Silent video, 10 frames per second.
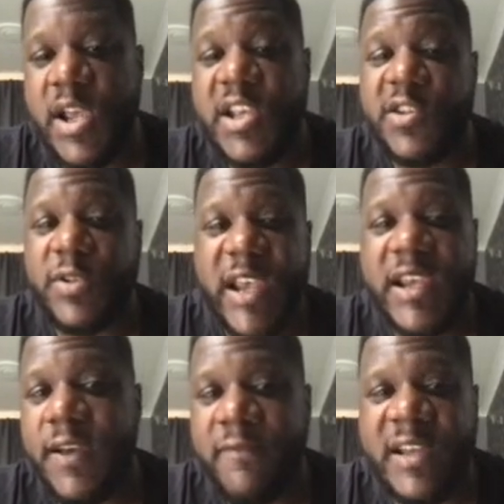So take
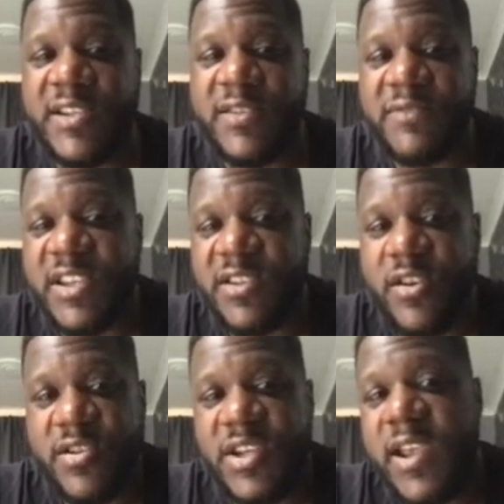advantage of this,
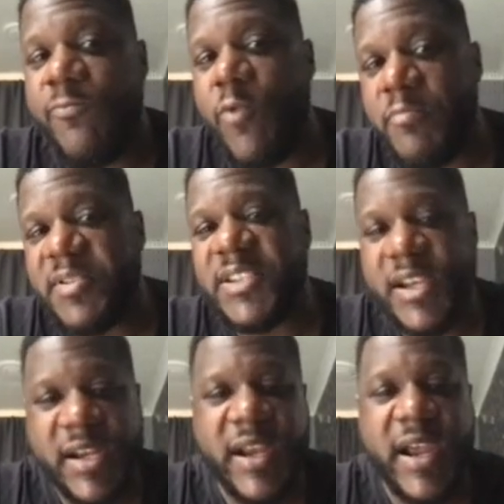guys. You're getting one percent
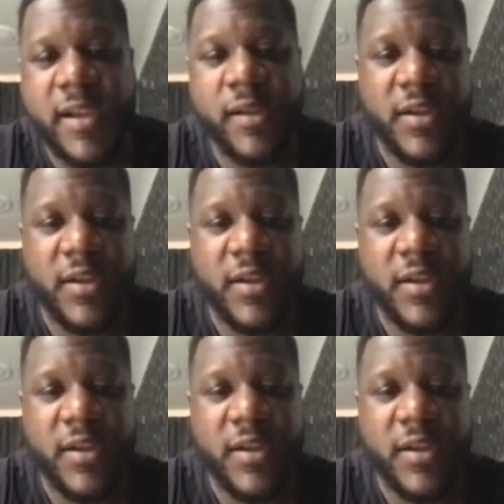a day.